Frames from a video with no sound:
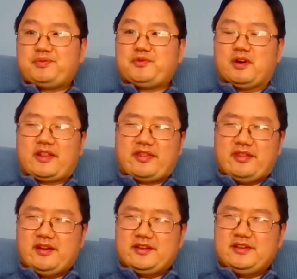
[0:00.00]
with
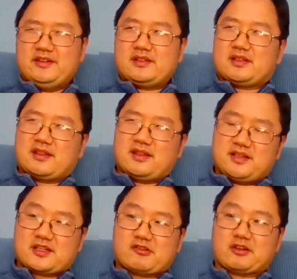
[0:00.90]
the
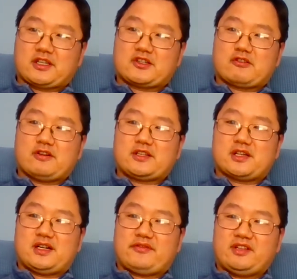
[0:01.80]
district attorney's
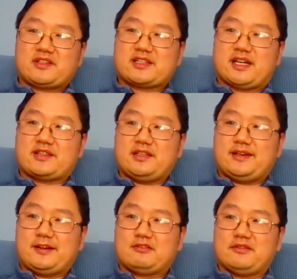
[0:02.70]
office, got the
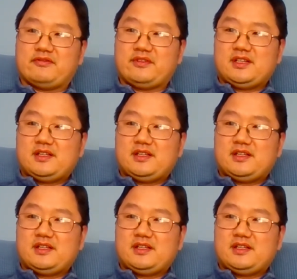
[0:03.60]
ear of